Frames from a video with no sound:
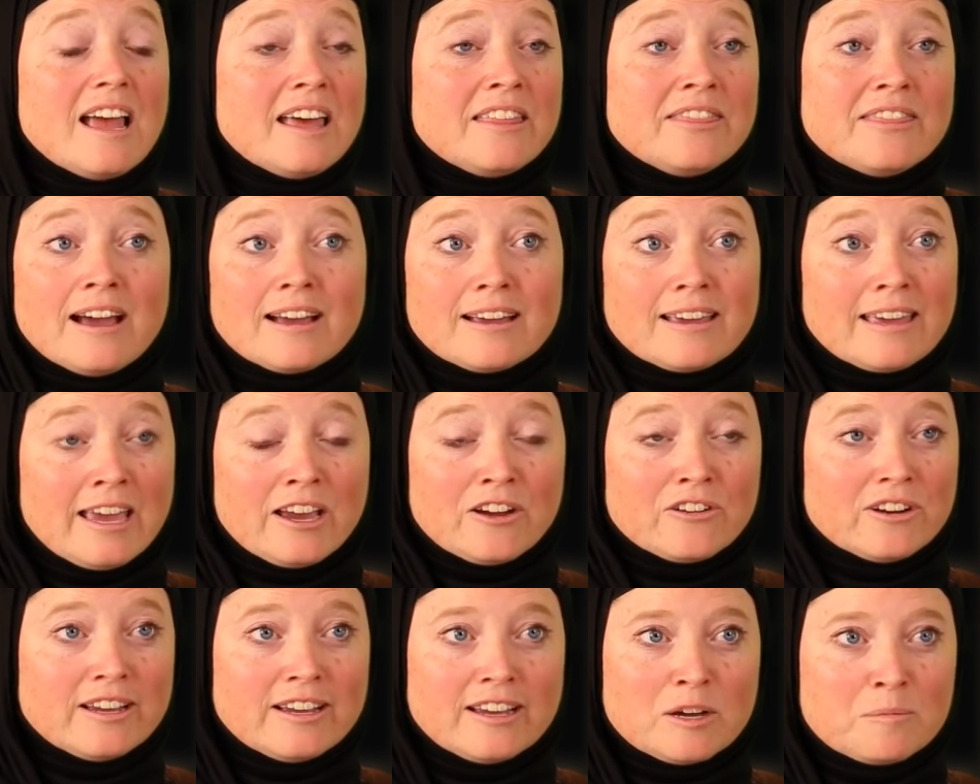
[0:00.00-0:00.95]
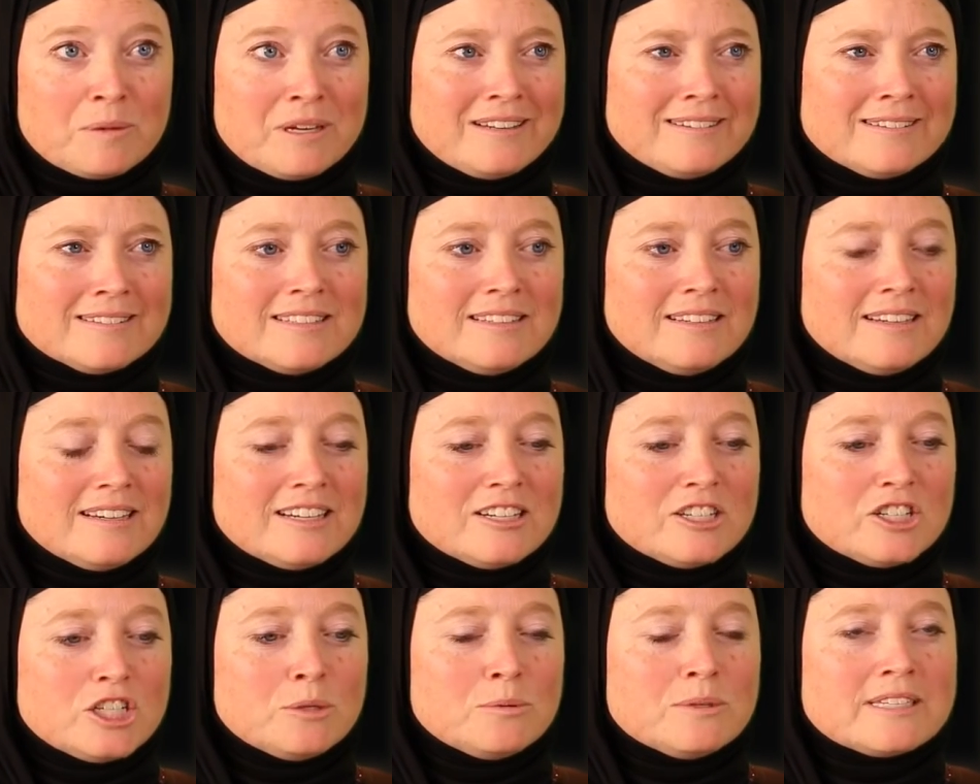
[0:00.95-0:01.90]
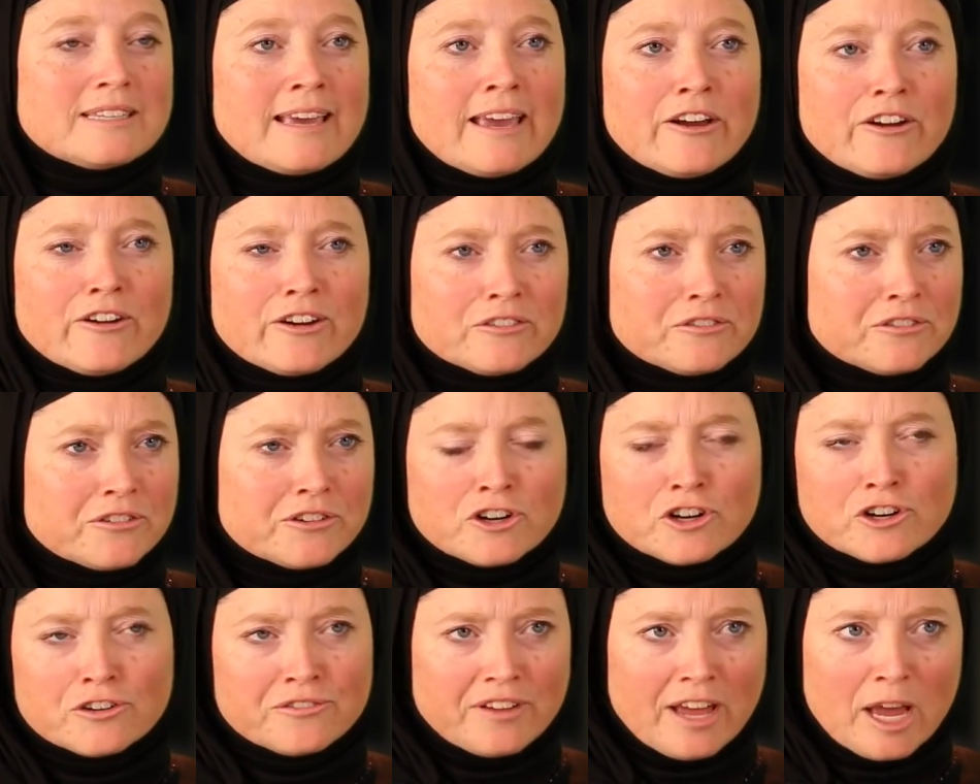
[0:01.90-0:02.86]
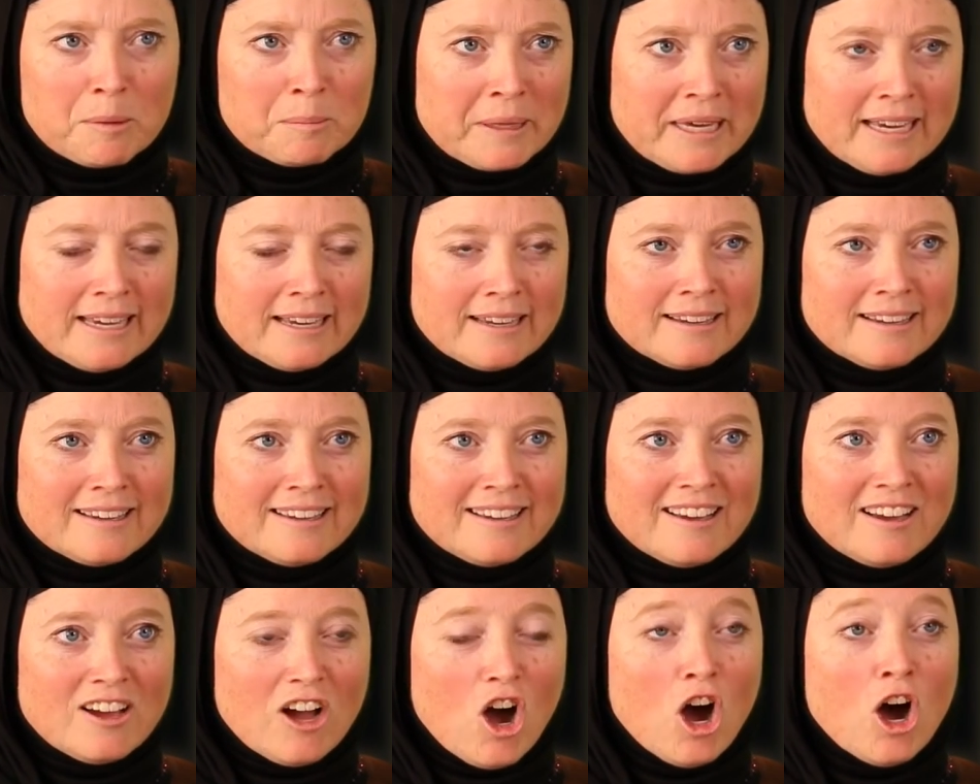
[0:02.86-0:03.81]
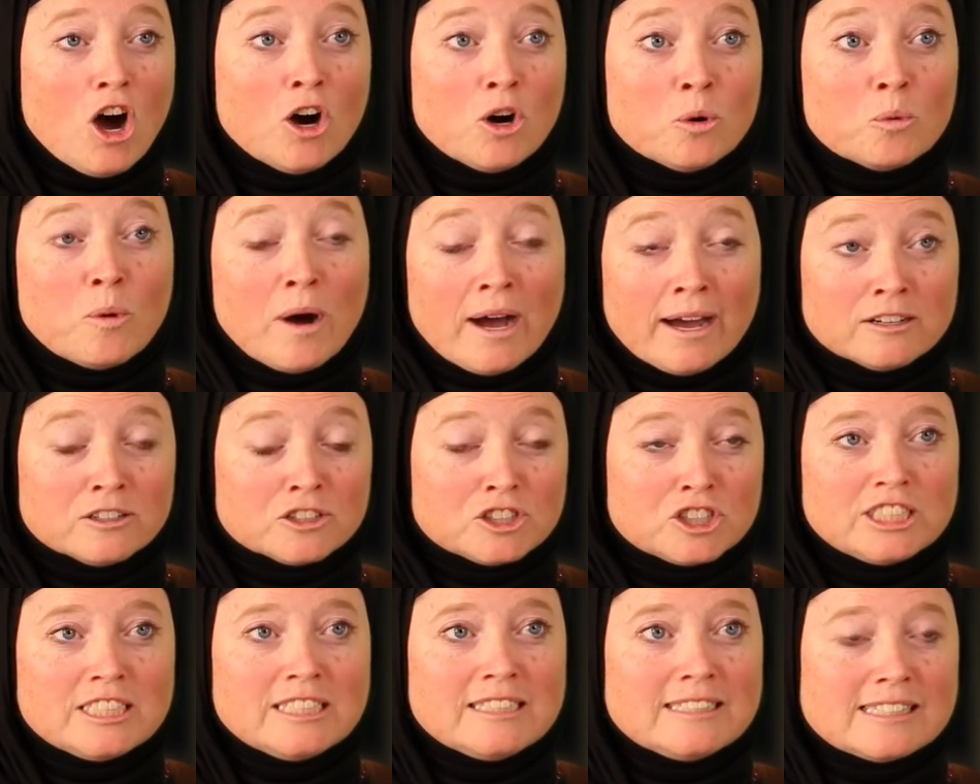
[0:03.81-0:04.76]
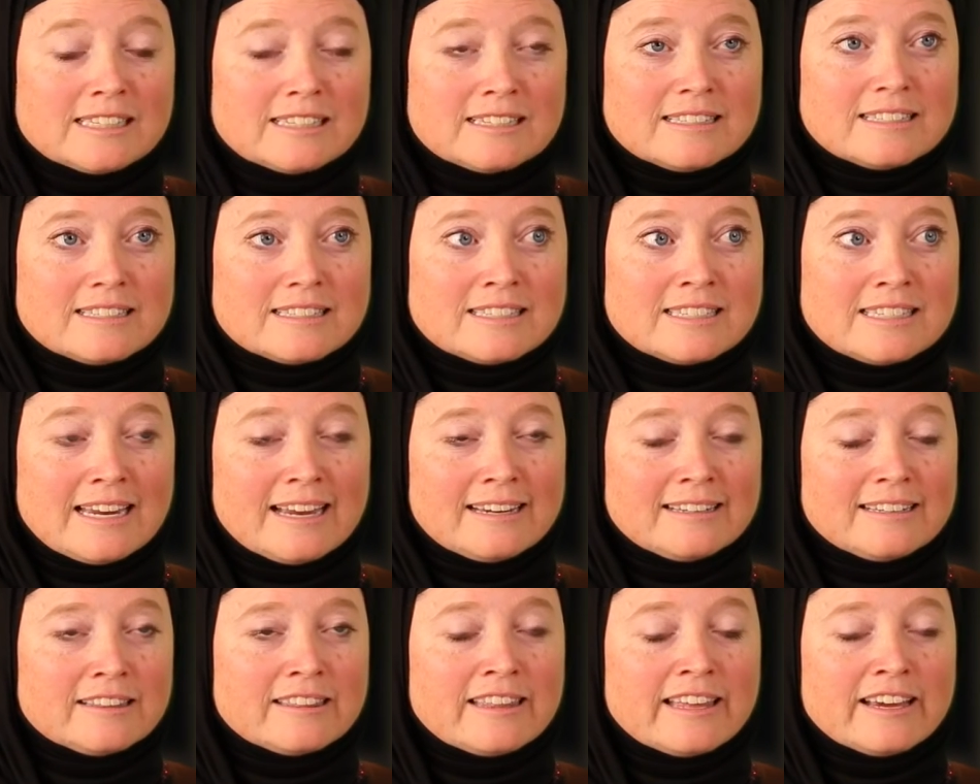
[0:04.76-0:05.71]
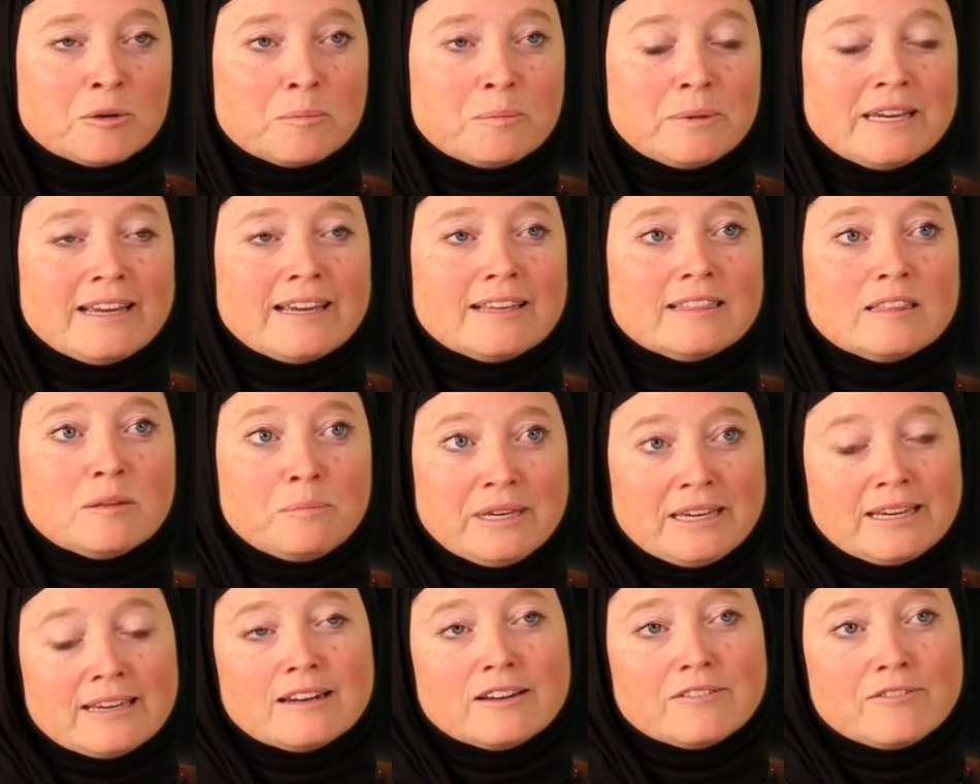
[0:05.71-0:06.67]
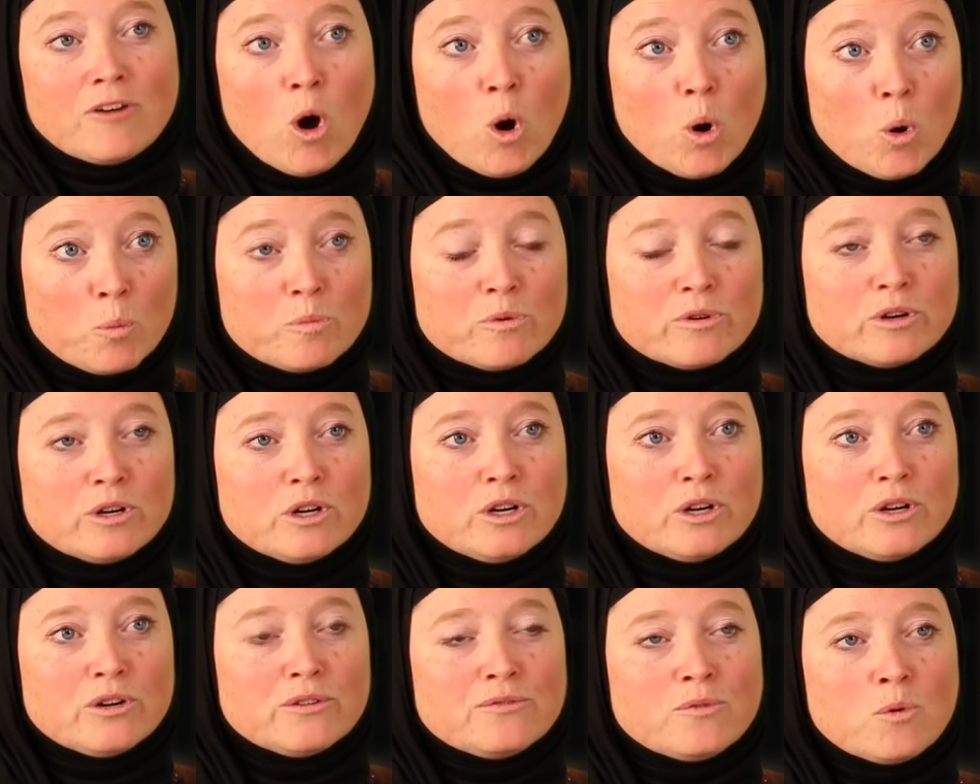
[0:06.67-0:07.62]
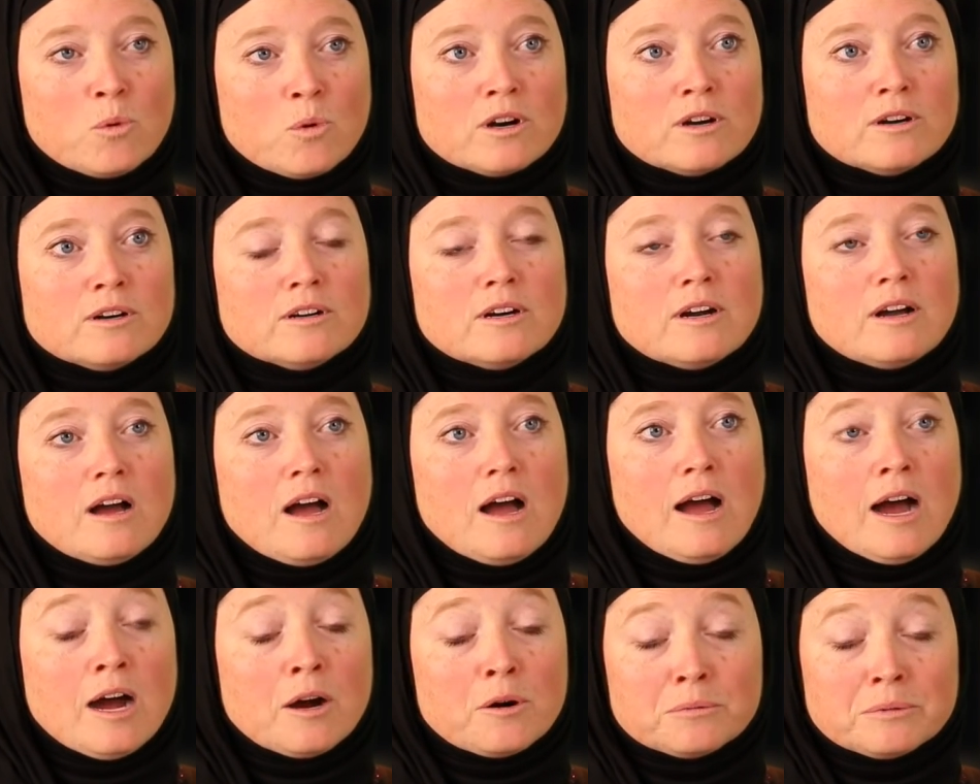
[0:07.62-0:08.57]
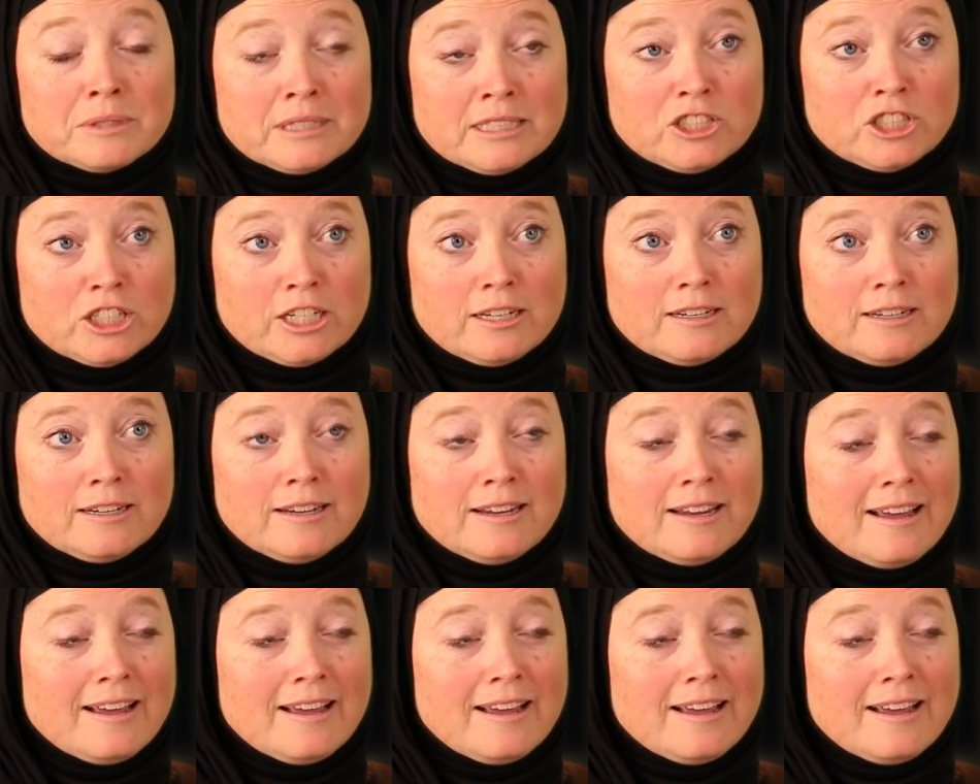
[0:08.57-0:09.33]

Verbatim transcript: and that caring, I mean. She was caring for her family all while she's standing there being the beacon of hope for our religion.